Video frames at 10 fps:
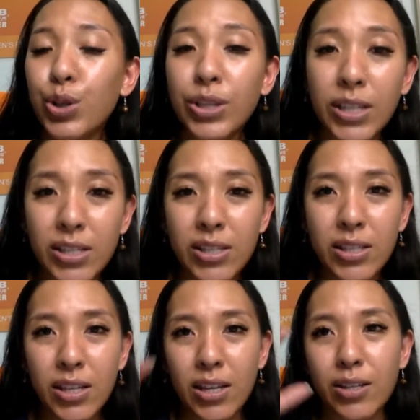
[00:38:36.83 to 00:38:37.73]

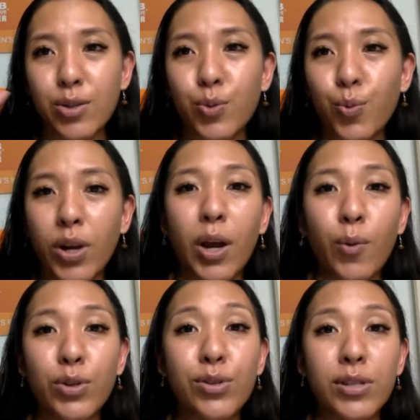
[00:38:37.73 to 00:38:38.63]
this is what I
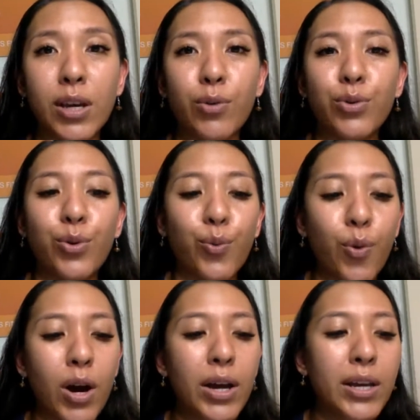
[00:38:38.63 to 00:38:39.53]
want to tell you,
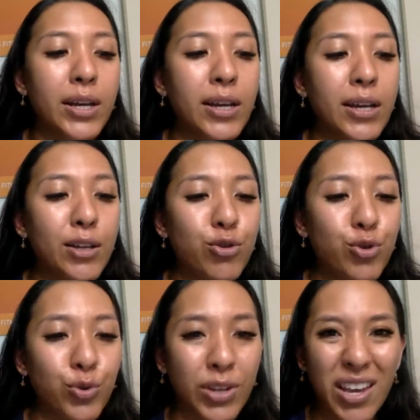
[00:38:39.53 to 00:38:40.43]
why
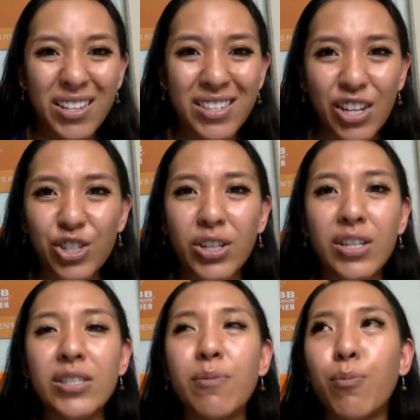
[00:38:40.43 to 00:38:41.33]
today's session
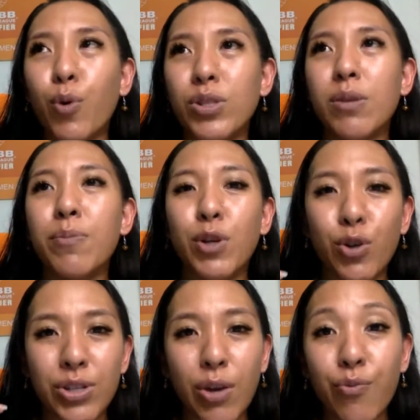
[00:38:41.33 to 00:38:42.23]
is important,
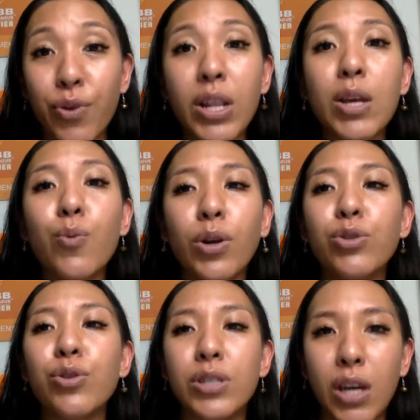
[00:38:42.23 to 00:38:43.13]
because I really
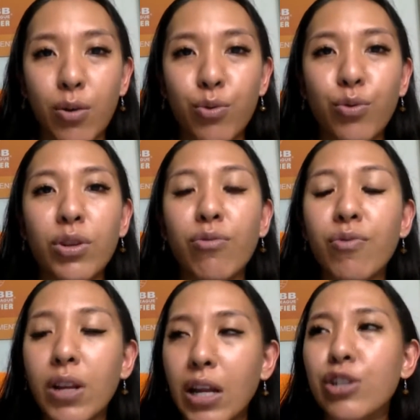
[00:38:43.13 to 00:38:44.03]
want to tell you the
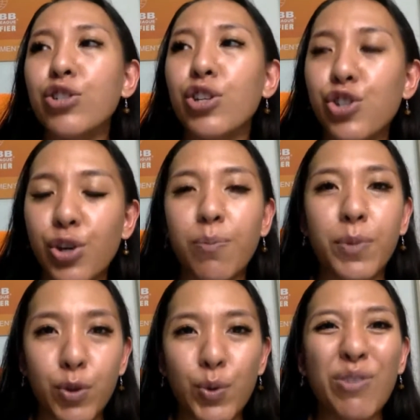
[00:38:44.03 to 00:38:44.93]
relationship
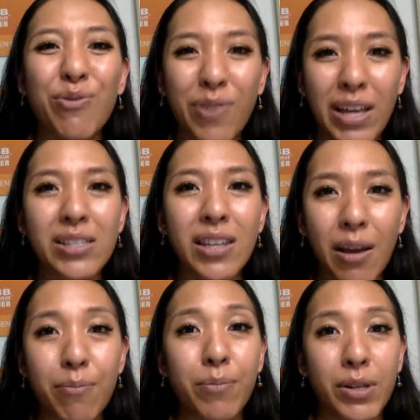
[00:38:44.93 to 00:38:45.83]
between fats
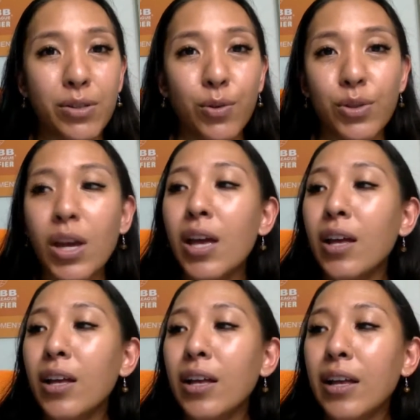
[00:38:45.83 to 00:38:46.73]
and muscles.
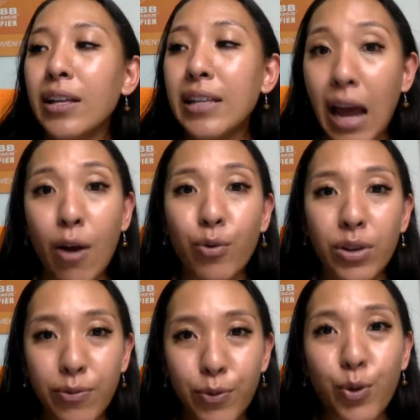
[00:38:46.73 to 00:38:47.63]
Now,
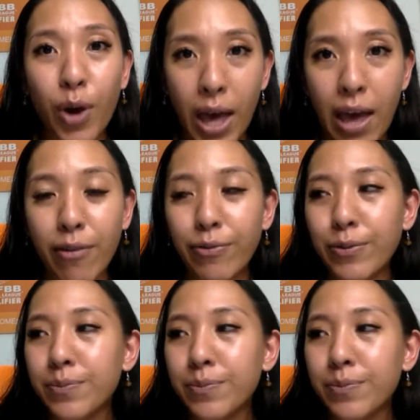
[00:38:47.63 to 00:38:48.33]
if you have